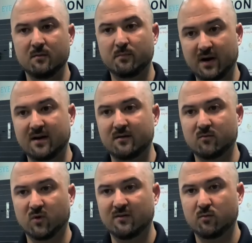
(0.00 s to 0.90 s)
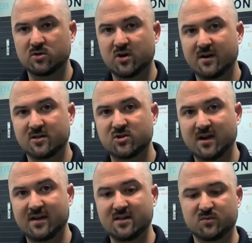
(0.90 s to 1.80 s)
But whenever we're trying to
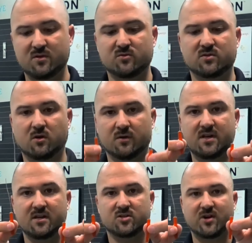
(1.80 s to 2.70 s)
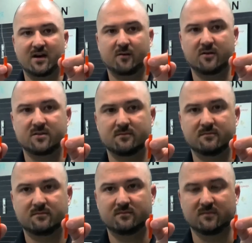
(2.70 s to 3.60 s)
extract keys, we use what's called key extractors.
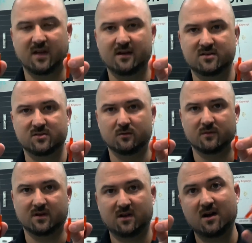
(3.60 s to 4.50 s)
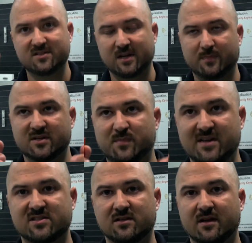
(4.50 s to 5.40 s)
Okay, so the concept is
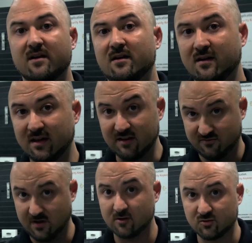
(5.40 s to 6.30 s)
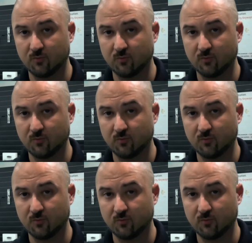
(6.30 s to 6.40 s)
basically, if there's